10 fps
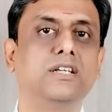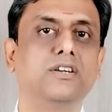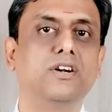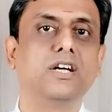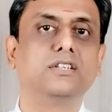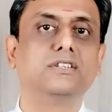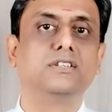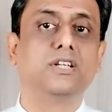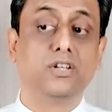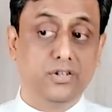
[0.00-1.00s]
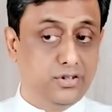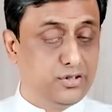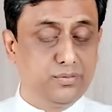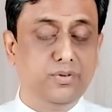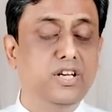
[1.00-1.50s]
drugs,
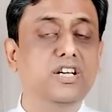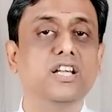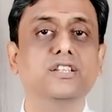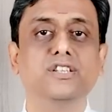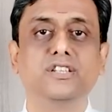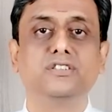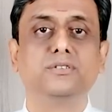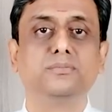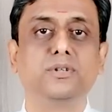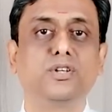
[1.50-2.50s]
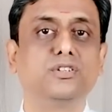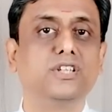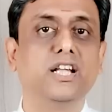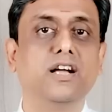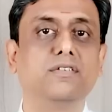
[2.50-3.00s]
it's very dangerous, because
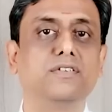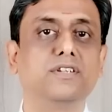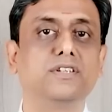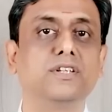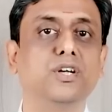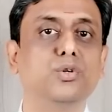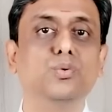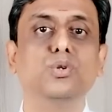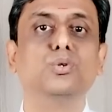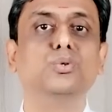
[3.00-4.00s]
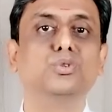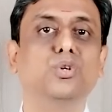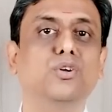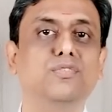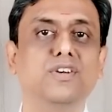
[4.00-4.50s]
thereafter you will lose
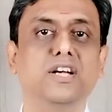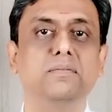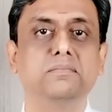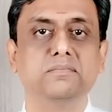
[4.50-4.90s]
your freedom.